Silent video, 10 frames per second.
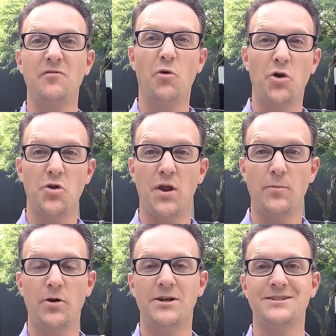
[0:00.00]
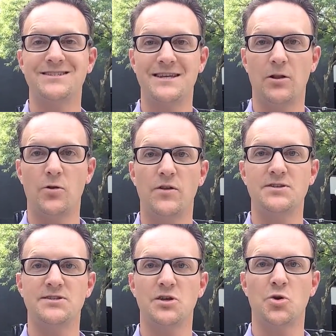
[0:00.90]
for in your neighborhood as a seller. This
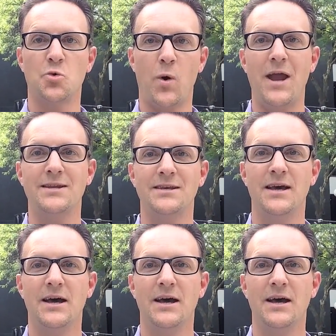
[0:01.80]
is a great